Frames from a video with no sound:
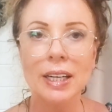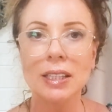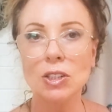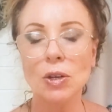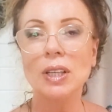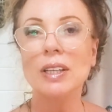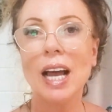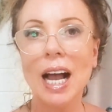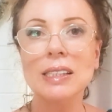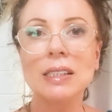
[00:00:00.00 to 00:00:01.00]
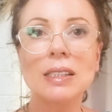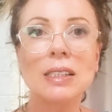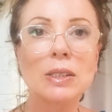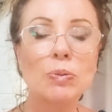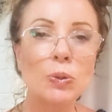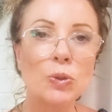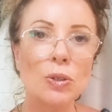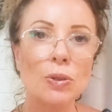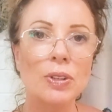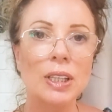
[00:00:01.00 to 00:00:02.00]
So the narcissist will
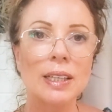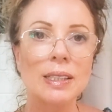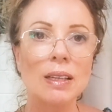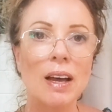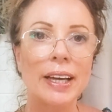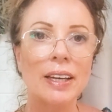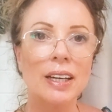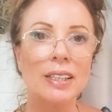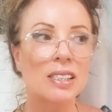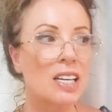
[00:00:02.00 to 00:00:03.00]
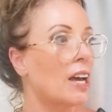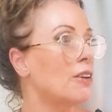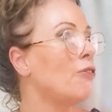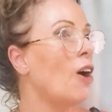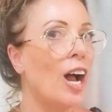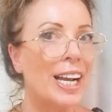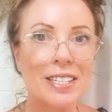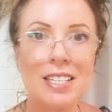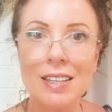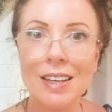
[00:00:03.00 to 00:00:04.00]
do things like start a
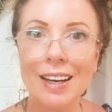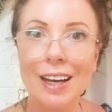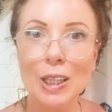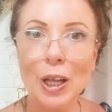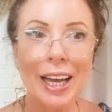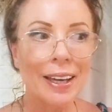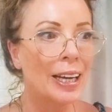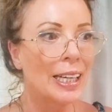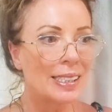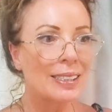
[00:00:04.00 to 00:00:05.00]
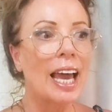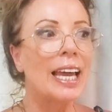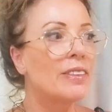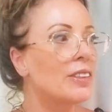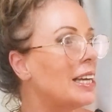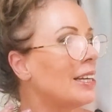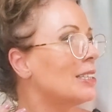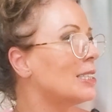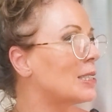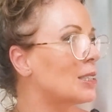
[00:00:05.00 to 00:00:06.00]
fight, like say
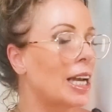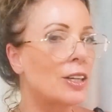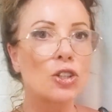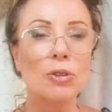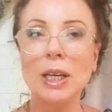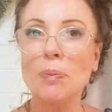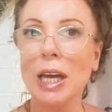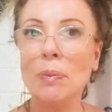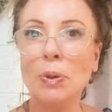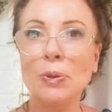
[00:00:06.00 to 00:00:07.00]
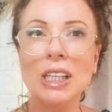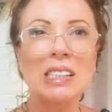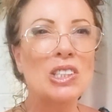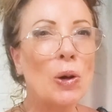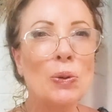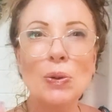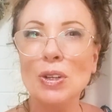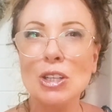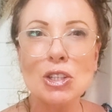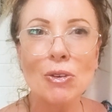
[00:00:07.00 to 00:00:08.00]
things and trigger people. They're so
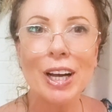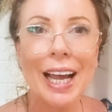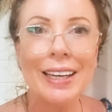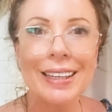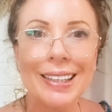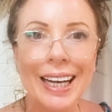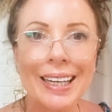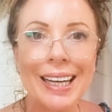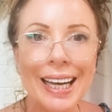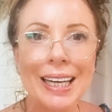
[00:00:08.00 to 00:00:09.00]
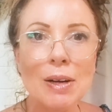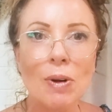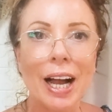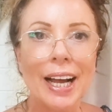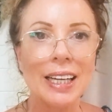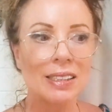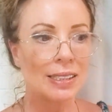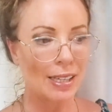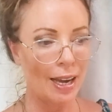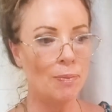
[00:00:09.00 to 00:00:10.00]
good at triangulating anyway, and
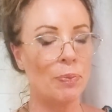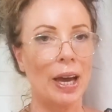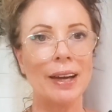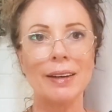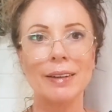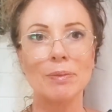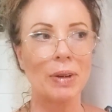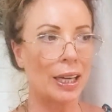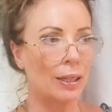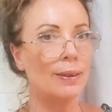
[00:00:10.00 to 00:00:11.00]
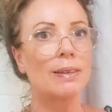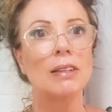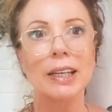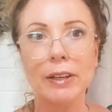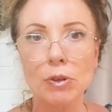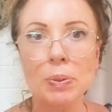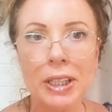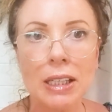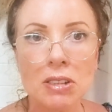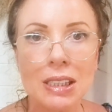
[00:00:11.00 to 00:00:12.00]
stand back and make it look like
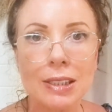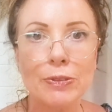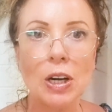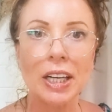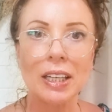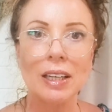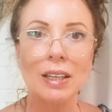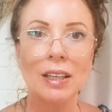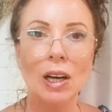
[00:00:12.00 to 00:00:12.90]
everybody else is fighting.